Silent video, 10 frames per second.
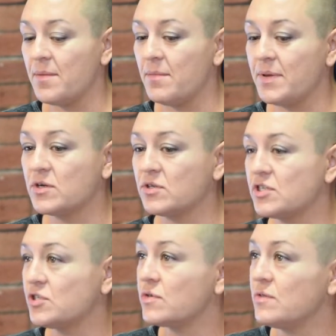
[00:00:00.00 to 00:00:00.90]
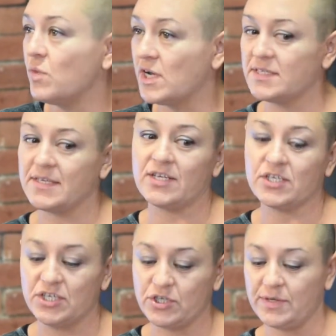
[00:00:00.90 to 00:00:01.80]
because there's nothing worse than
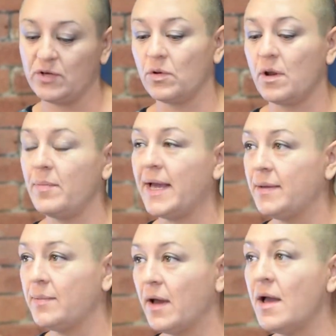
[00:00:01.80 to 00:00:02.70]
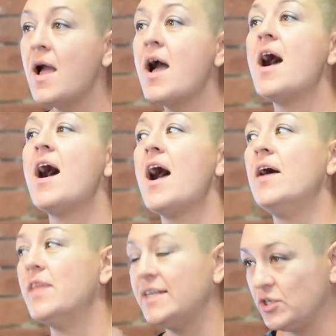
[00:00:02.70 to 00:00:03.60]
actually doing it all on paper
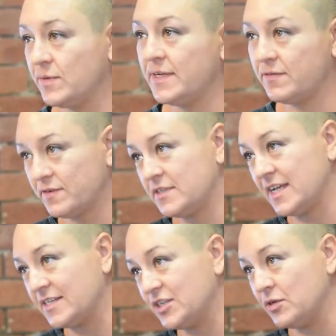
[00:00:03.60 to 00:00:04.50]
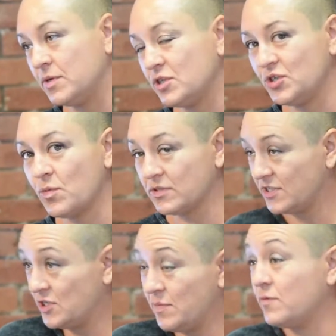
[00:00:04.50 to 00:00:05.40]
and then doing it for a tattoo, because you want
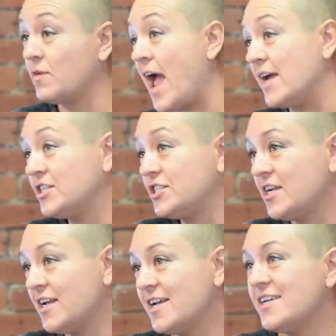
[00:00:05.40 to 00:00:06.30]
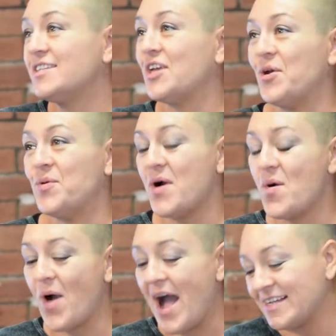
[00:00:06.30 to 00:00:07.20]
it to be fresh. So
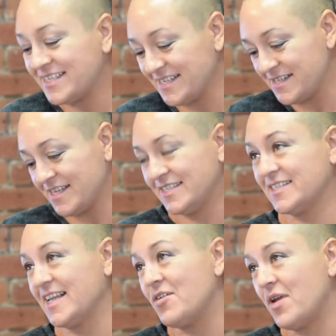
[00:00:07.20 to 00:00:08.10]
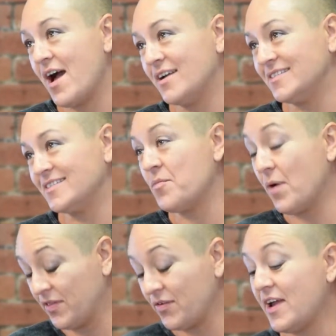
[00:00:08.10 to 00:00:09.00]
I see things as
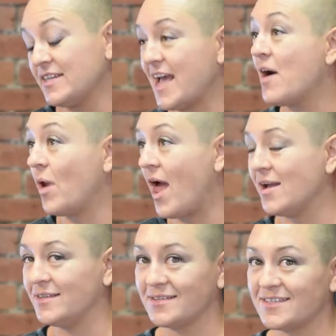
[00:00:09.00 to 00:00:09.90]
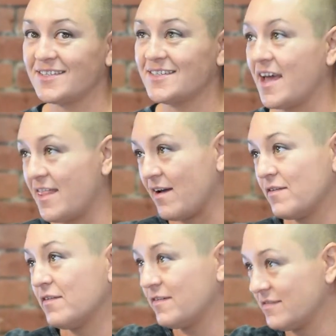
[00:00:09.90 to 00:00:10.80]
as outlines to get that